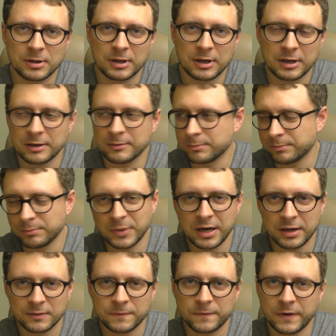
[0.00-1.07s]
I
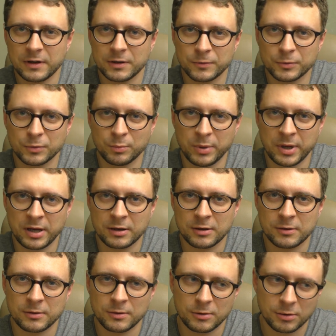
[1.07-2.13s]
might follow you back
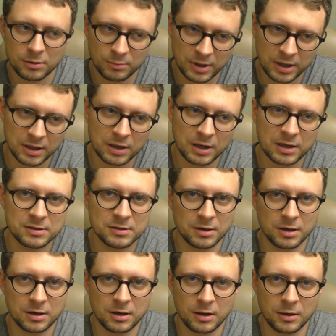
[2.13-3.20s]
on my other
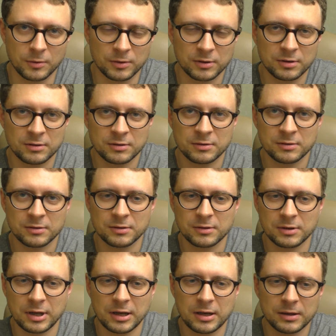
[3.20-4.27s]
account,
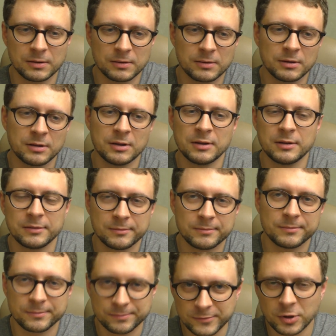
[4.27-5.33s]
and
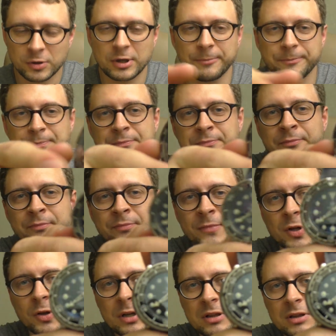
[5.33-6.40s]
okay,
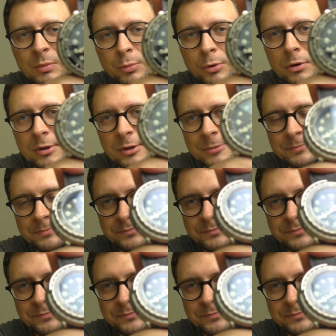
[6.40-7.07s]
you get the point.